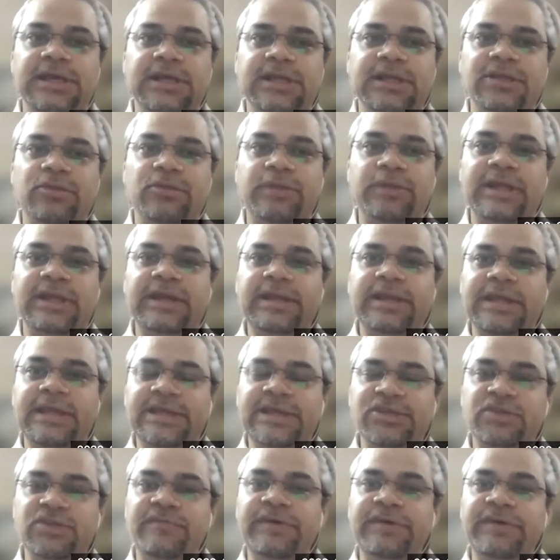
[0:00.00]
so that
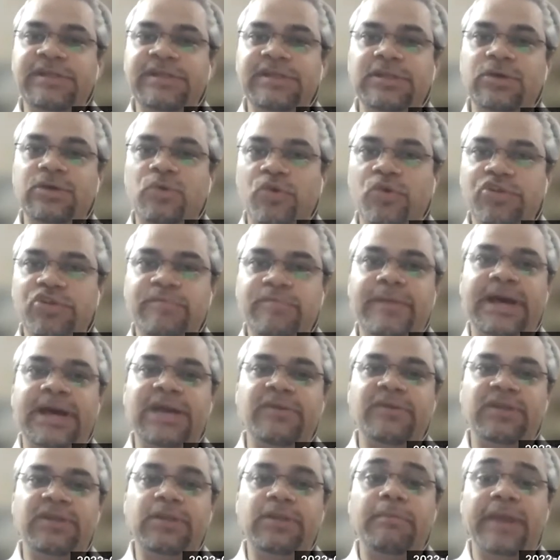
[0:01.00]
each of us goes back
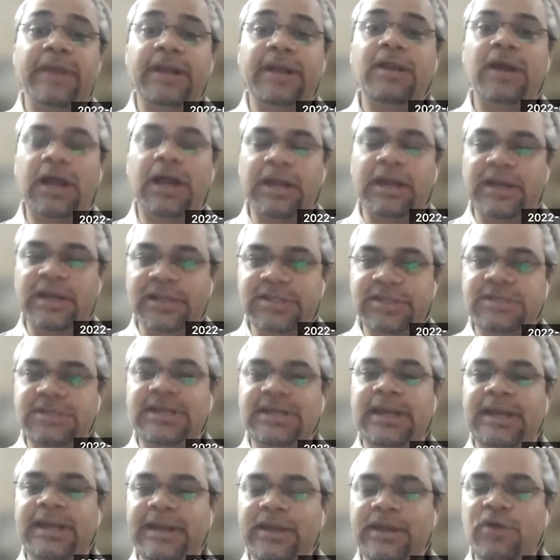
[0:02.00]
with a better
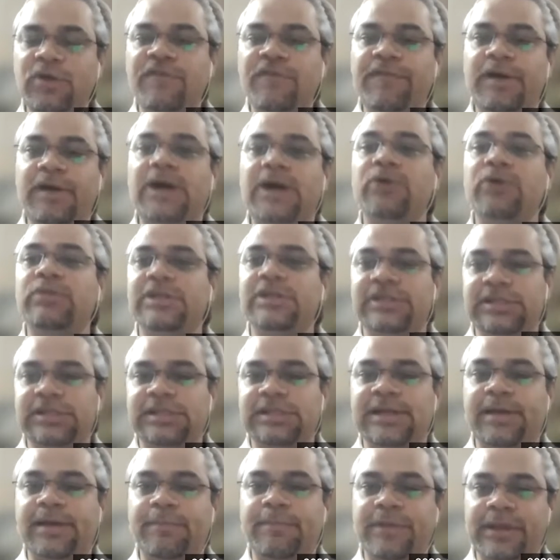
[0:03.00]
understanding of how this is
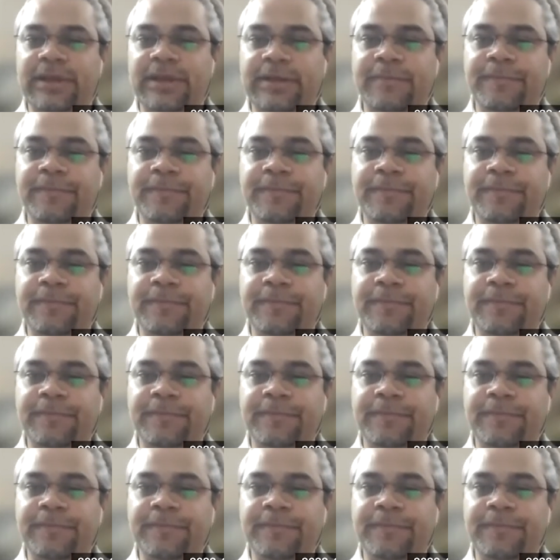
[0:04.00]
happening.